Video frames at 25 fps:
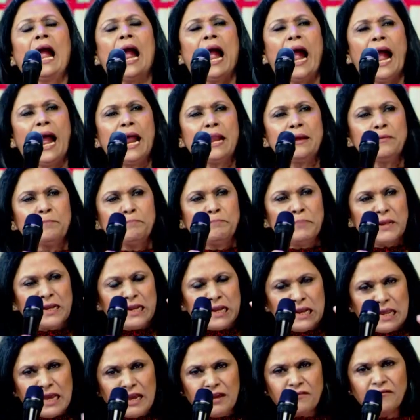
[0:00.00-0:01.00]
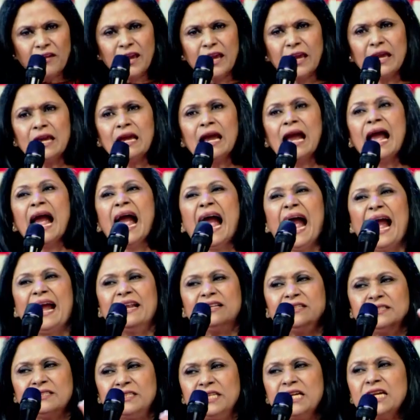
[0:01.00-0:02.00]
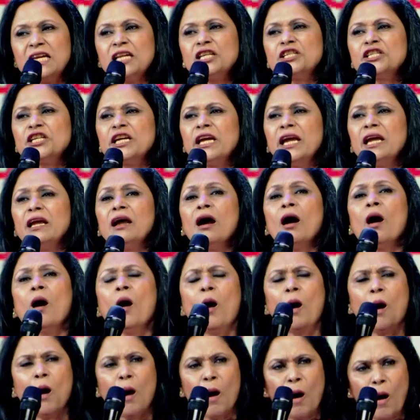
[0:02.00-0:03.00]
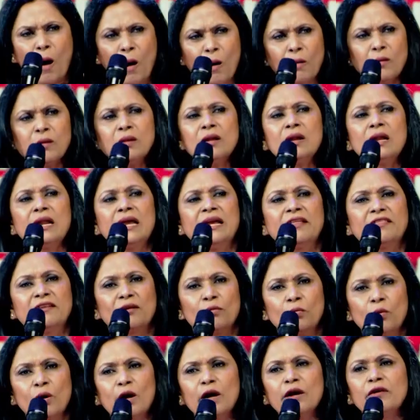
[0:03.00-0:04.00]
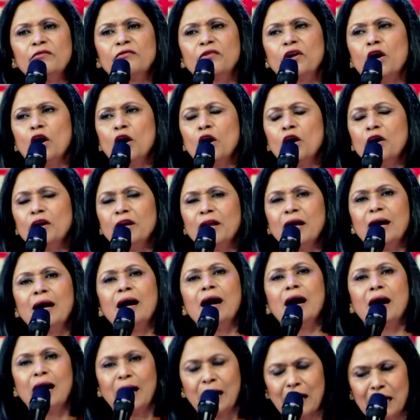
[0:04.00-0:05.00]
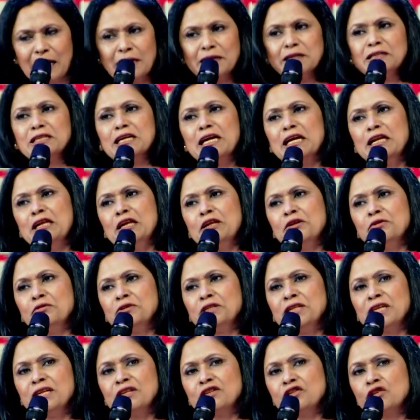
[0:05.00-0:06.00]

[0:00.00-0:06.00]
and believing and teaching only the Word of God undiluted.